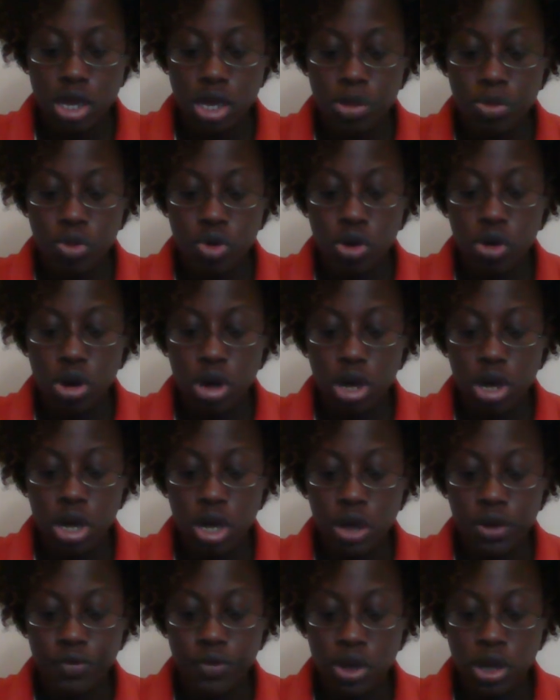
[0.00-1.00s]
more
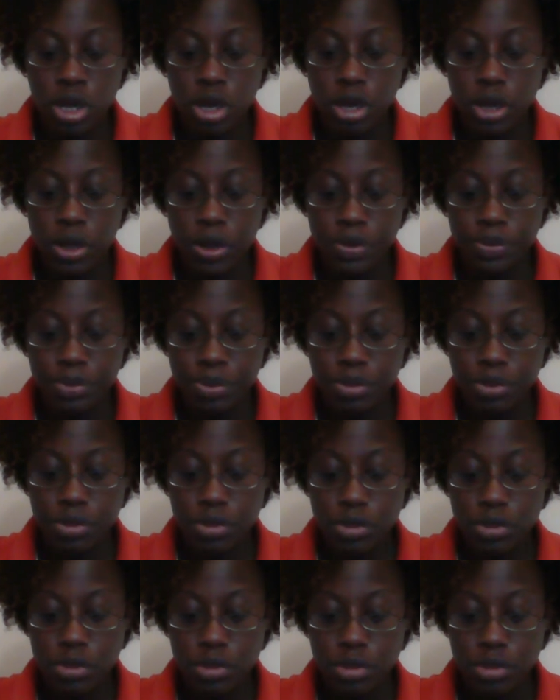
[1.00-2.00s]
of a
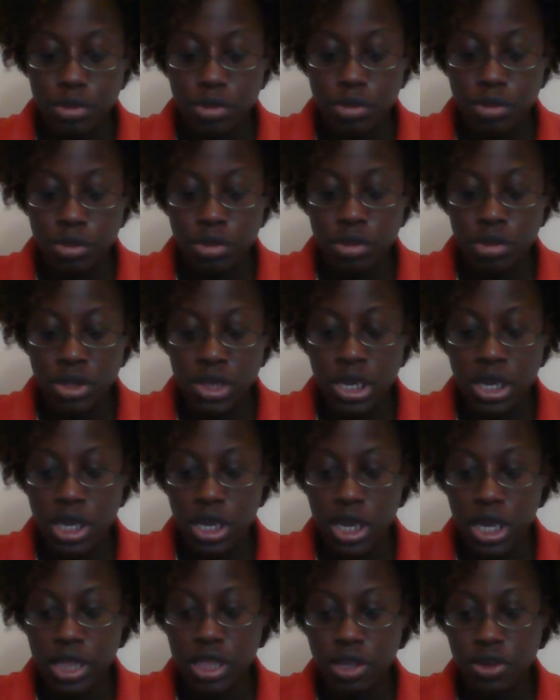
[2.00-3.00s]

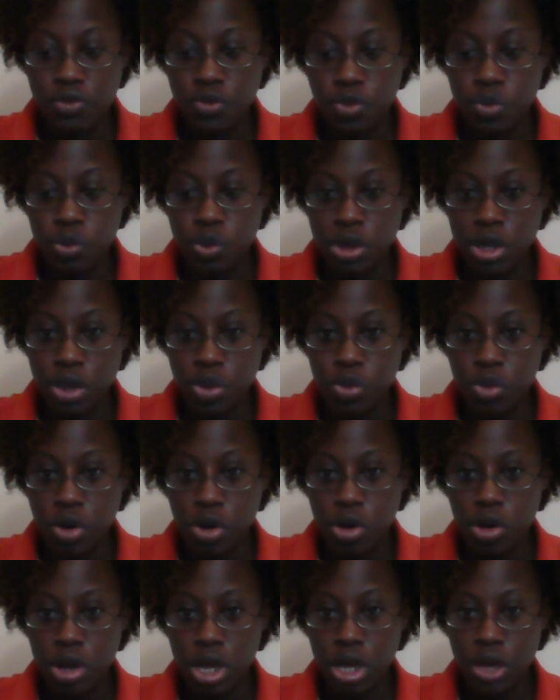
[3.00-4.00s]
thing as if we
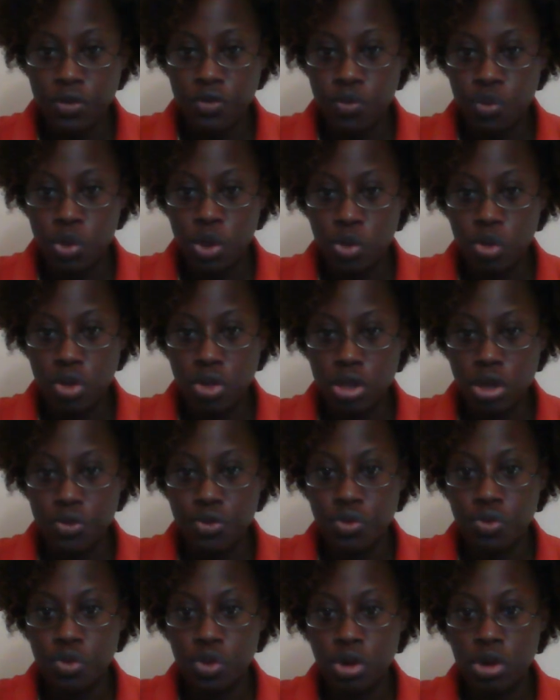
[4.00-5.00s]
were
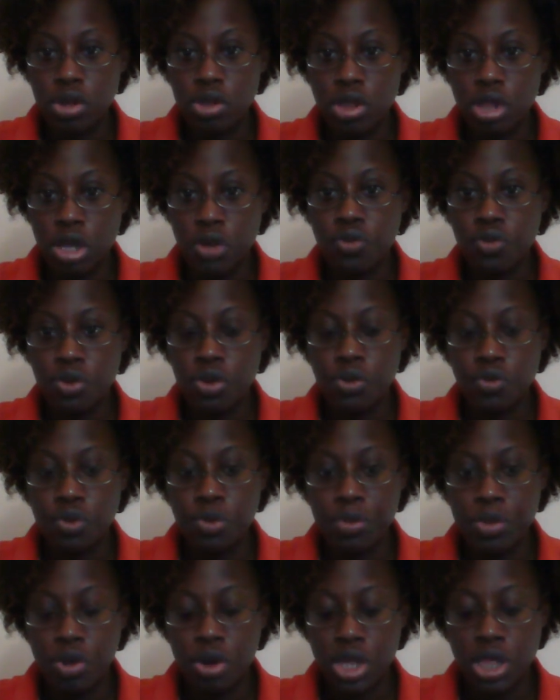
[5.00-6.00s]
suffering
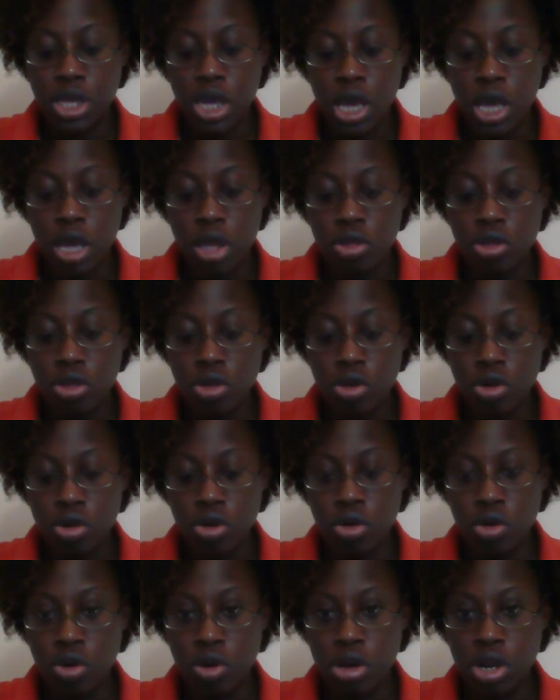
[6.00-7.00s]
from breast
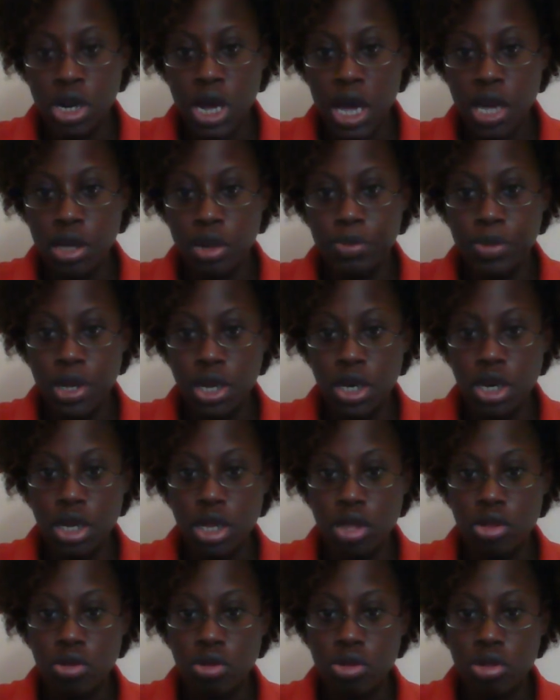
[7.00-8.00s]
cancer or
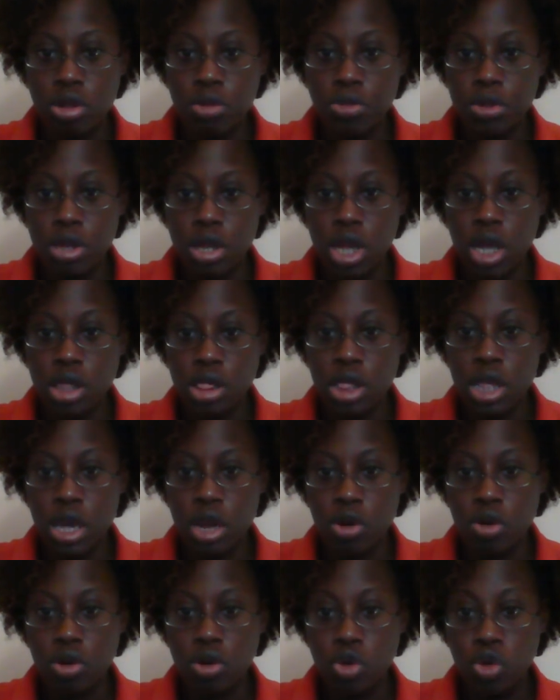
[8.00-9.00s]
diabetes or something like
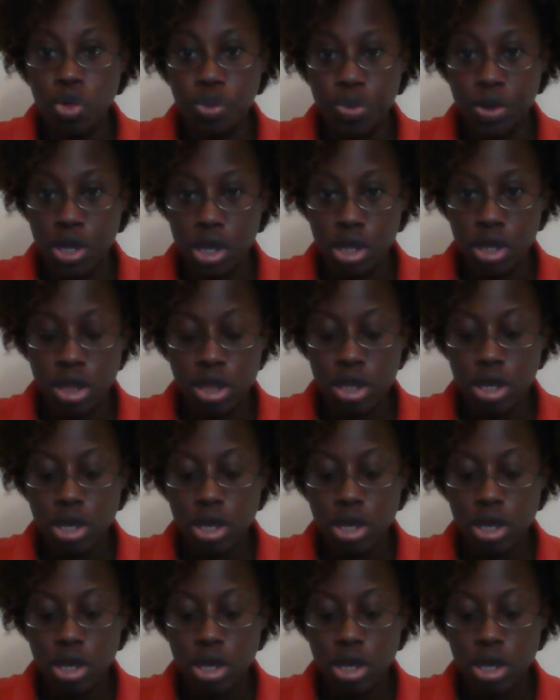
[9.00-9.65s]
that, or lupus.